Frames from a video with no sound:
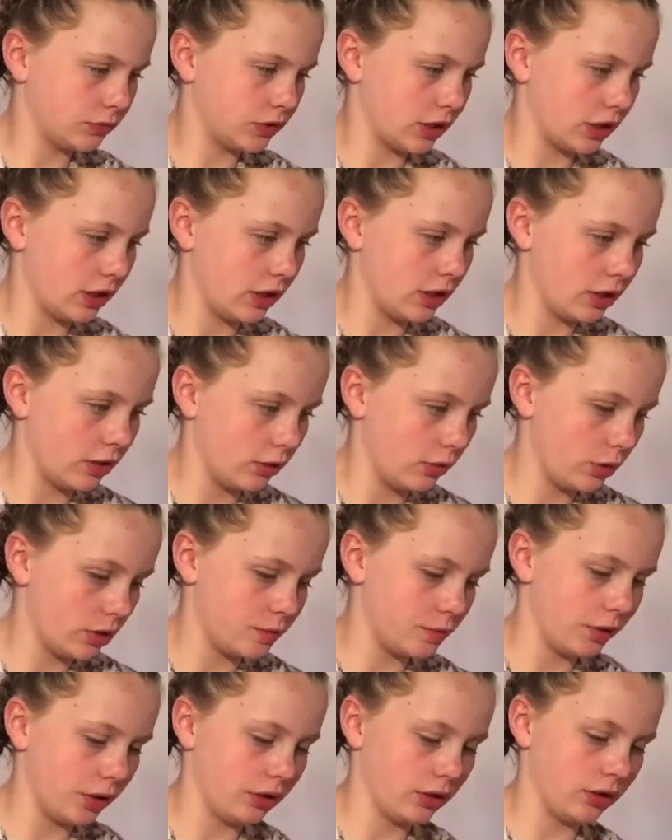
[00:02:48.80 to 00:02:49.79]
Sorry, I don't know
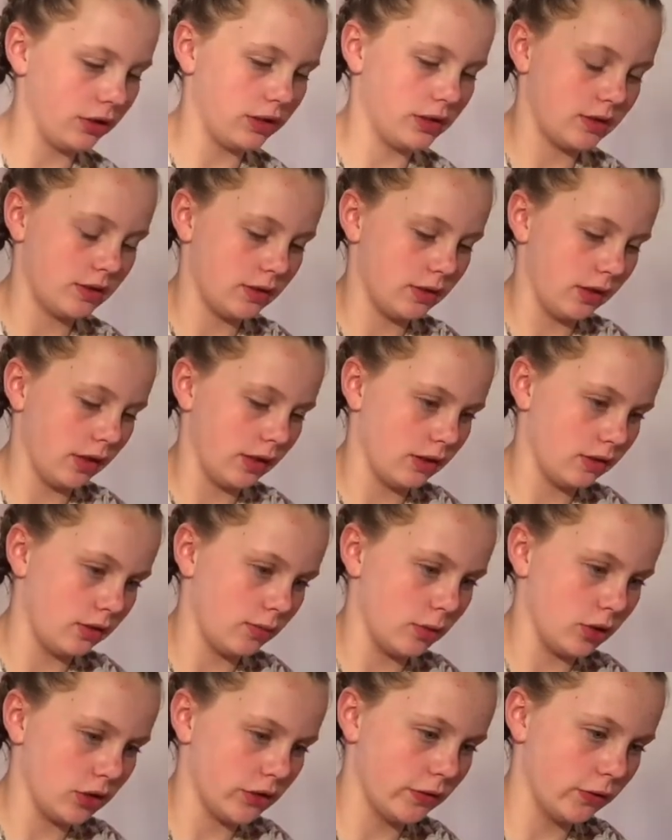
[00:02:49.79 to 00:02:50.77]
which bottle is like
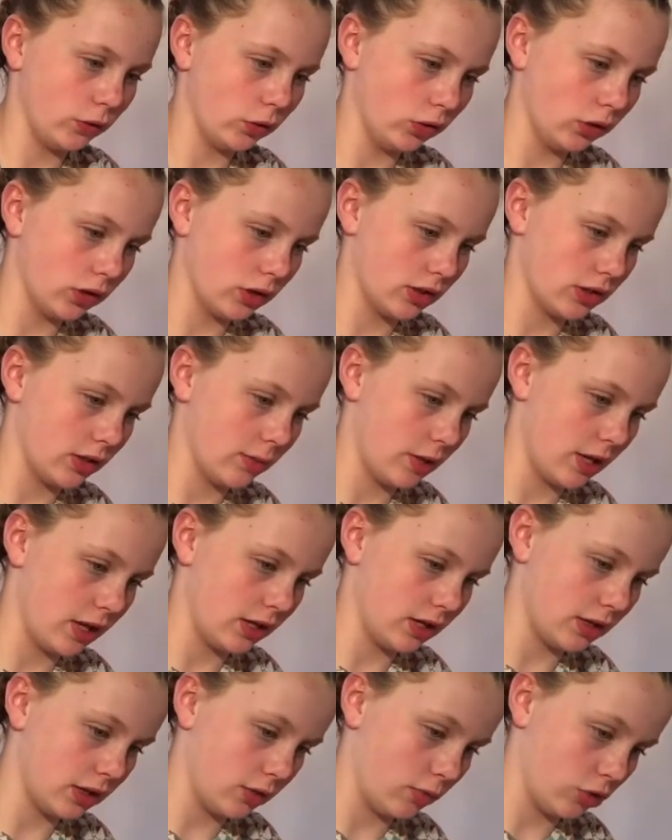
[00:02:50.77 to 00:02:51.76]
the most full because I
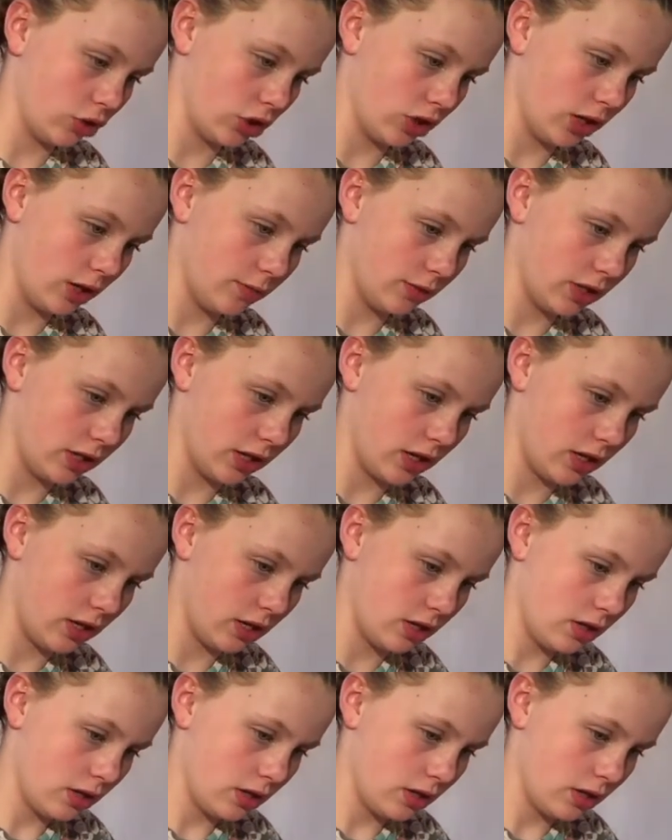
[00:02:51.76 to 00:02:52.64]
made so much slime today.